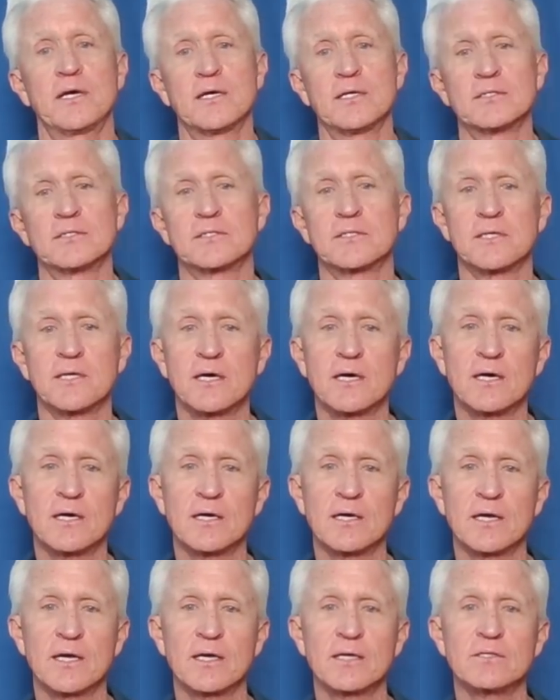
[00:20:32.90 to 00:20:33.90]
And,
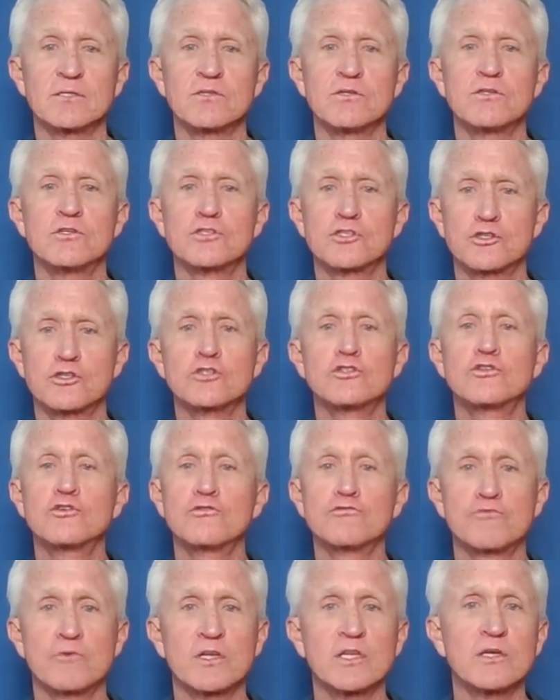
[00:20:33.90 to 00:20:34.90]
uh, and you should
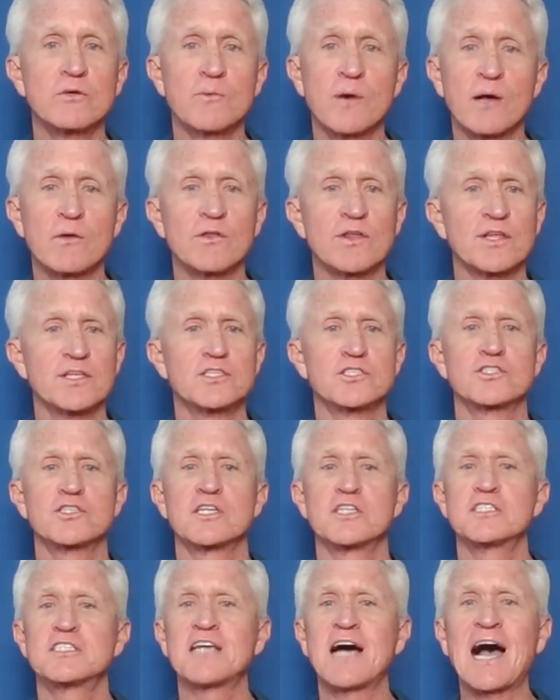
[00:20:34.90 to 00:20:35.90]
do really well and
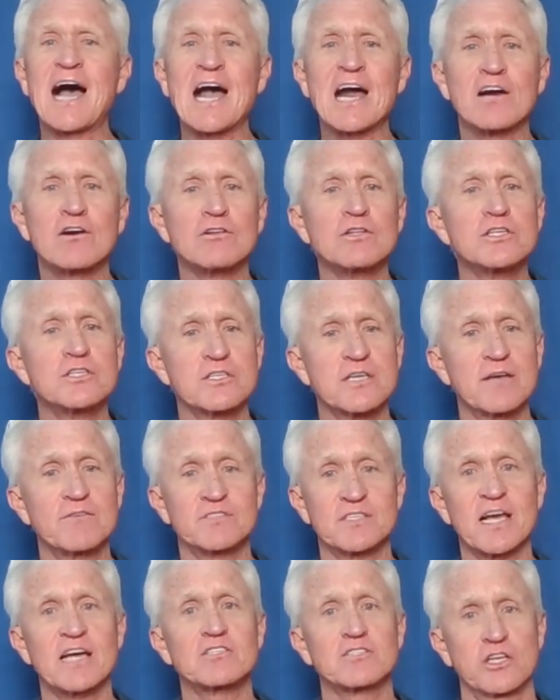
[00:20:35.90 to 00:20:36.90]
it's entirely
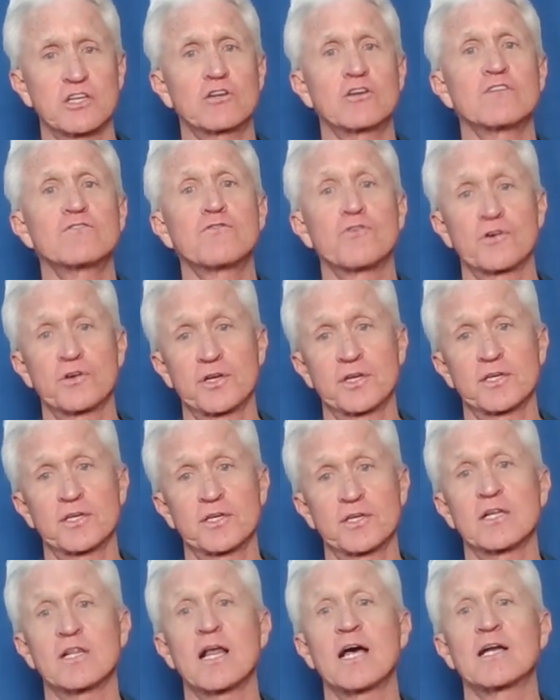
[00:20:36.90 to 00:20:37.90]
safe. It's actually good for
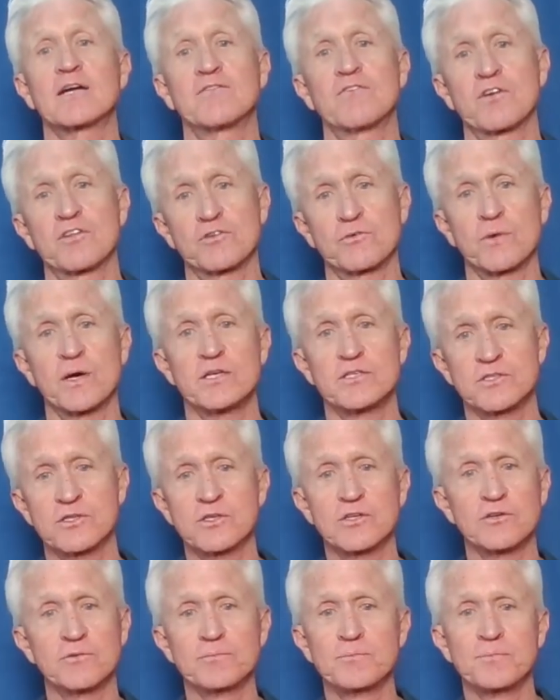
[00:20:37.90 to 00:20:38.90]
you in a lot of other ways
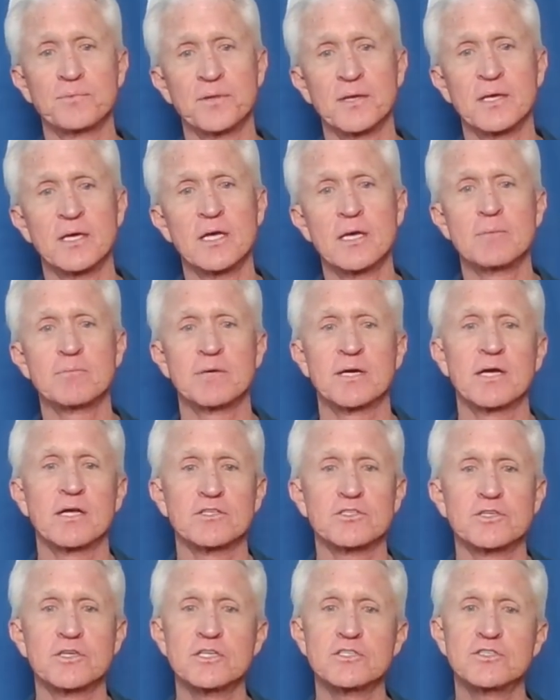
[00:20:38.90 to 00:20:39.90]
too. But
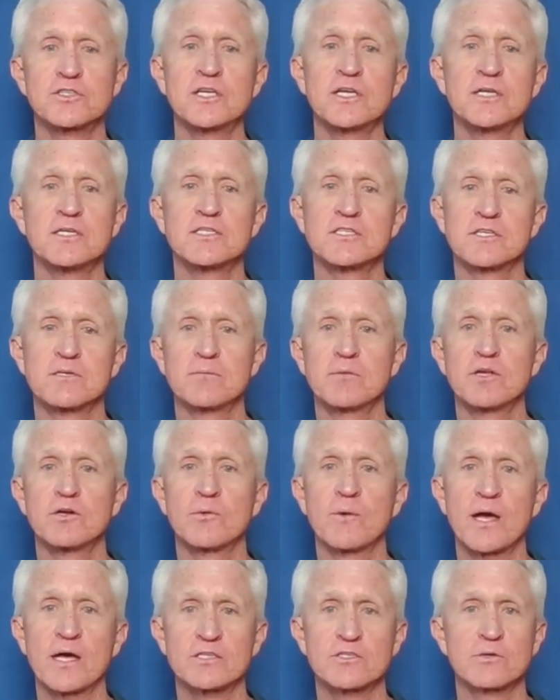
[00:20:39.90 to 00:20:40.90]
L-cysteine is an
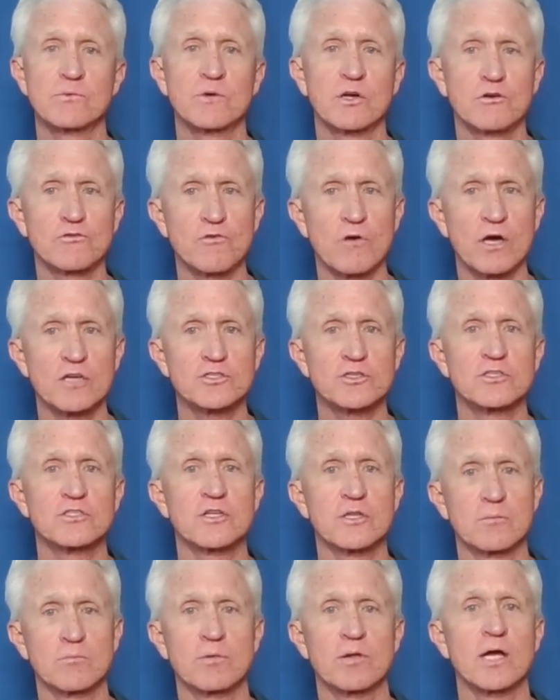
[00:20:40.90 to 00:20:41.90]
amino acid that will cross
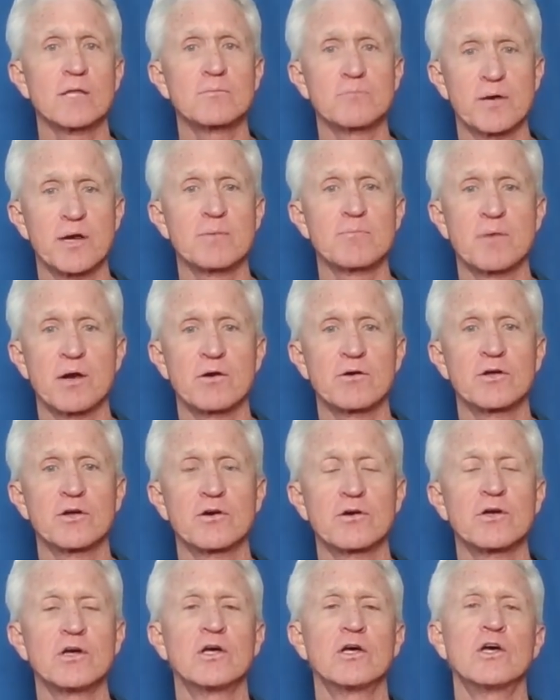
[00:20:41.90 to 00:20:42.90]
into the blood-brain
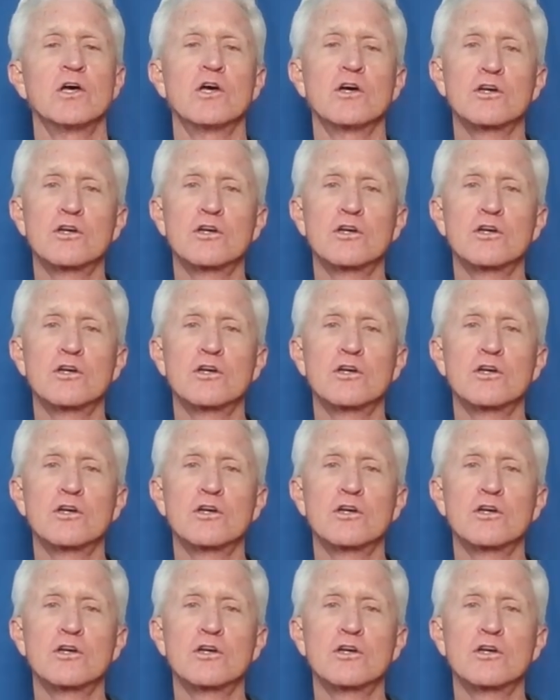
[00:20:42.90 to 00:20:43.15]
barrier,